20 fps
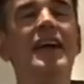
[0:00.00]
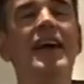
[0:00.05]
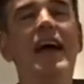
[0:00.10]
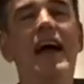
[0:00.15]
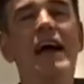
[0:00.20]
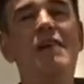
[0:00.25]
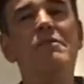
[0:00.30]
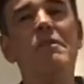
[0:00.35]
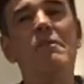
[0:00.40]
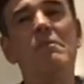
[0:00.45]

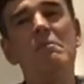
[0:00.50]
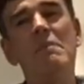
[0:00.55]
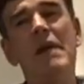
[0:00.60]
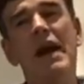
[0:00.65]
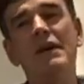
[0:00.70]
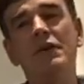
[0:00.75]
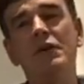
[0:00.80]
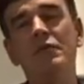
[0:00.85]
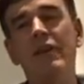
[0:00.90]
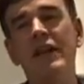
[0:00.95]

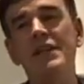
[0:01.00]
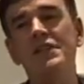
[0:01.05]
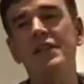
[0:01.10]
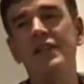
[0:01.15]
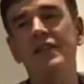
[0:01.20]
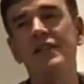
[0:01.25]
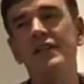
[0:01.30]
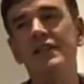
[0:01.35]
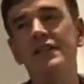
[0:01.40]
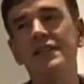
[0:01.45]
Mark
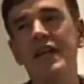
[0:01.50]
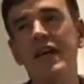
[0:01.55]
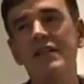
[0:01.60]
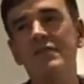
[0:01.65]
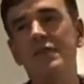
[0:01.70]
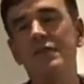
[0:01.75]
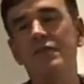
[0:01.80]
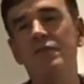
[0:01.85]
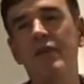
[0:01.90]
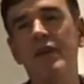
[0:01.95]
Gracie and
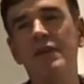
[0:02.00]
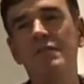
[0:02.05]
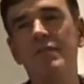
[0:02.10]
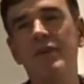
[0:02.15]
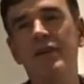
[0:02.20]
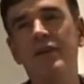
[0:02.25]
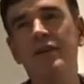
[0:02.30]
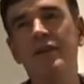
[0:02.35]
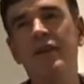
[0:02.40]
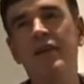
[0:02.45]
David
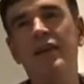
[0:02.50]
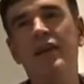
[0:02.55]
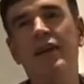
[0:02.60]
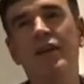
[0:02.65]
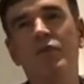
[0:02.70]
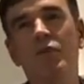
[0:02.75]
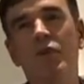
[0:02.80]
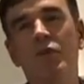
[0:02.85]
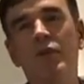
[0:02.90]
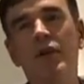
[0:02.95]
Redman
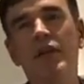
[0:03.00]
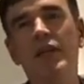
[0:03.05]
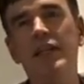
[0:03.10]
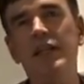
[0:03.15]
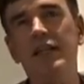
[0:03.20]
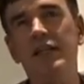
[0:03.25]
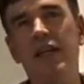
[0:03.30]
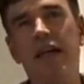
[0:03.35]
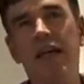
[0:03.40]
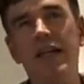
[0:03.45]
were really
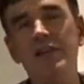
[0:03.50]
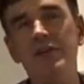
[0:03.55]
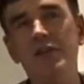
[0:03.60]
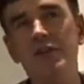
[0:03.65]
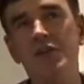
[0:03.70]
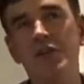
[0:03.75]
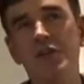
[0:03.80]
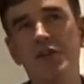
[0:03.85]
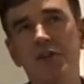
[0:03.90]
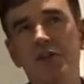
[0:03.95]
keen
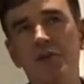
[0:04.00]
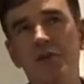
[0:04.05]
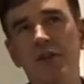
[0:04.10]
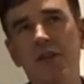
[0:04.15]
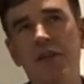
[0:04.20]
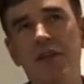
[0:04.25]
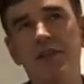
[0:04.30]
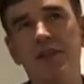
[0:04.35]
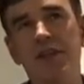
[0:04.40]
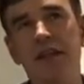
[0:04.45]
to do
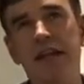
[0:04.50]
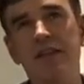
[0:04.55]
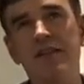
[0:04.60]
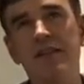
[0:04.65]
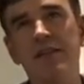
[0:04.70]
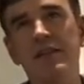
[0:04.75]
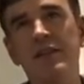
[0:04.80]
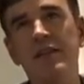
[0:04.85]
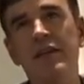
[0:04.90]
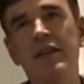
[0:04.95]
this,
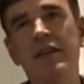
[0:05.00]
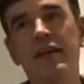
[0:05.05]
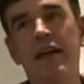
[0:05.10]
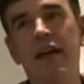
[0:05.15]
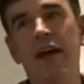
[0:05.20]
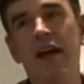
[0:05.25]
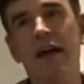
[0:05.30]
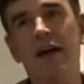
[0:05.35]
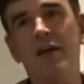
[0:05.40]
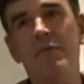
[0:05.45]
and
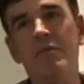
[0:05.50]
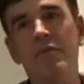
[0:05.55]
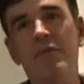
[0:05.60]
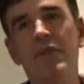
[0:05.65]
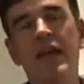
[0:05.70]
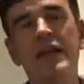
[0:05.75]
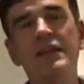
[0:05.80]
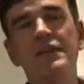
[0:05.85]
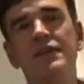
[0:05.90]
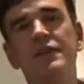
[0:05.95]

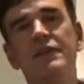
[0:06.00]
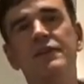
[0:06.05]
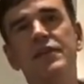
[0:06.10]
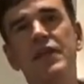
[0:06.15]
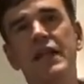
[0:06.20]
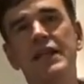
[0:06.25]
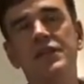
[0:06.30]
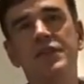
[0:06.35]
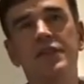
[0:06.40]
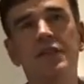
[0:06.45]
they
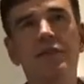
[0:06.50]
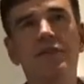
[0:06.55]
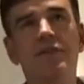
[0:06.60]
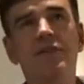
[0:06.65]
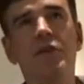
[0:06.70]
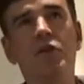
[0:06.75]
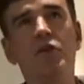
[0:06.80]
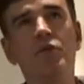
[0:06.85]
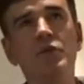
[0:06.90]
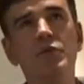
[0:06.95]
tested
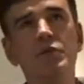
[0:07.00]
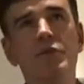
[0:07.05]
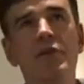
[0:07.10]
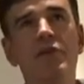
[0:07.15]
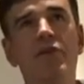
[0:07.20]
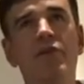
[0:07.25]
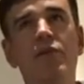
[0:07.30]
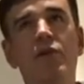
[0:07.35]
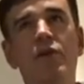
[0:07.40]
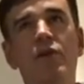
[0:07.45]
films
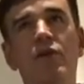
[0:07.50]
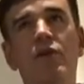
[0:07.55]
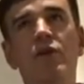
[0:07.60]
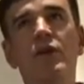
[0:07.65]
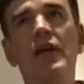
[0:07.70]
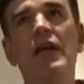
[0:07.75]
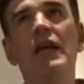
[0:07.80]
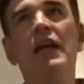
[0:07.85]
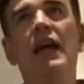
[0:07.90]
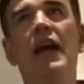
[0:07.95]
before.
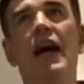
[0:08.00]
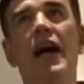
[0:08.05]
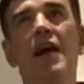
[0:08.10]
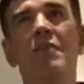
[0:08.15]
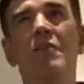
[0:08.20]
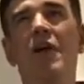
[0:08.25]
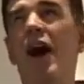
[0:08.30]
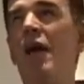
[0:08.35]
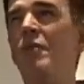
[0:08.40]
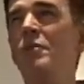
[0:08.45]

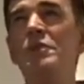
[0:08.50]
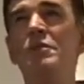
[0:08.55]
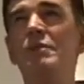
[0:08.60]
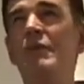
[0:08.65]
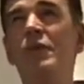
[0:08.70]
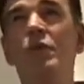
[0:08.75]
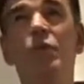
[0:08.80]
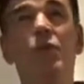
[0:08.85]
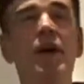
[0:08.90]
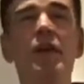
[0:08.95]
I was a
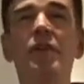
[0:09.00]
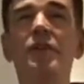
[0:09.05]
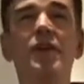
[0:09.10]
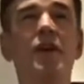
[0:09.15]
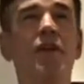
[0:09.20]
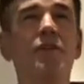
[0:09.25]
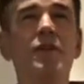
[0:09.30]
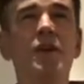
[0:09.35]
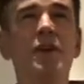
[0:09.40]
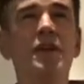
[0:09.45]
bit wary,
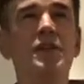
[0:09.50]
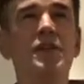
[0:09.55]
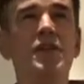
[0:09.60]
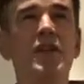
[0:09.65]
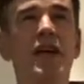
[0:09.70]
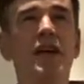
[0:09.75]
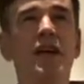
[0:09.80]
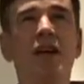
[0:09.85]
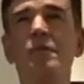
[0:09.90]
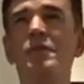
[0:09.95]
I've got to
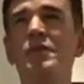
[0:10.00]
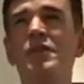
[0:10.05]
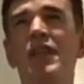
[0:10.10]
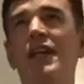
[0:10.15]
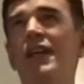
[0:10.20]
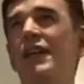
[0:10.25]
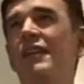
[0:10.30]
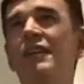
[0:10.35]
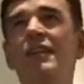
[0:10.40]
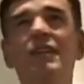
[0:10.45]
say. I was
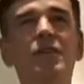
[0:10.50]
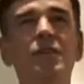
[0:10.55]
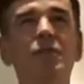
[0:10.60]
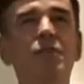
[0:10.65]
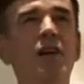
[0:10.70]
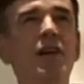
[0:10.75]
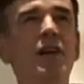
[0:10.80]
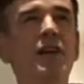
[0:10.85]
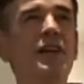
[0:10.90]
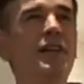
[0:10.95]
thinking,
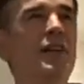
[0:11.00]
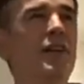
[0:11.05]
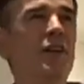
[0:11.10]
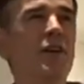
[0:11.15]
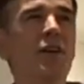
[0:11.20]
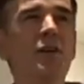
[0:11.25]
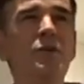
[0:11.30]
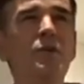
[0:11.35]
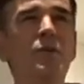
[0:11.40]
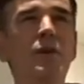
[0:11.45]
really,
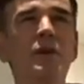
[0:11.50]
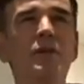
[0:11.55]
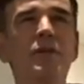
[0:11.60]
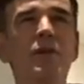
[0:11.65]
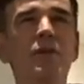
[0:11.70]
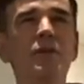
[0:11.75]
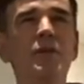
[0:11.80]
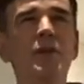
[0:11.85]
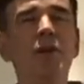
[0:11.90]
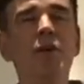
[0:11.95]

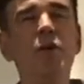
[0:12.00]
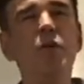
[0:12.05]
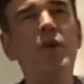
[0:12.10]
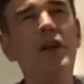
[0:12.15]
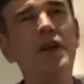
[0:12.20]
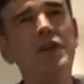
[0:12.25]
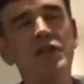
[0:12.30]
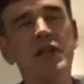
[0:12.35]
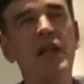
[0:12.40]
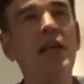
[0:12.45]

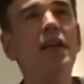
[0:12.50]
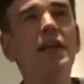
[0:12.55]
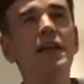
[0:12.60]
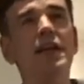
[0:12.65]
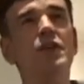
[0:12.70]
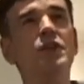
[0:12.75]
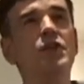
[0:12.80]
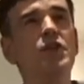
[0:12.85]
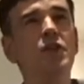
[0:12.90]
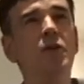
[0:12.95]
we're telling
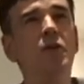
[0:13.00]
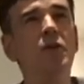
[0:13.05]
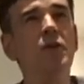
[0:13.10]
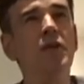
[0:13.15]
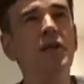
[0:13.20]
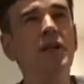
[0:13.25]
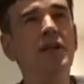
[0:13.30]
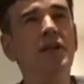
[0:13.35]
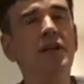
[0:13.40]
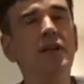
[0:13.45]
a
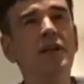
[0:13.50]
story.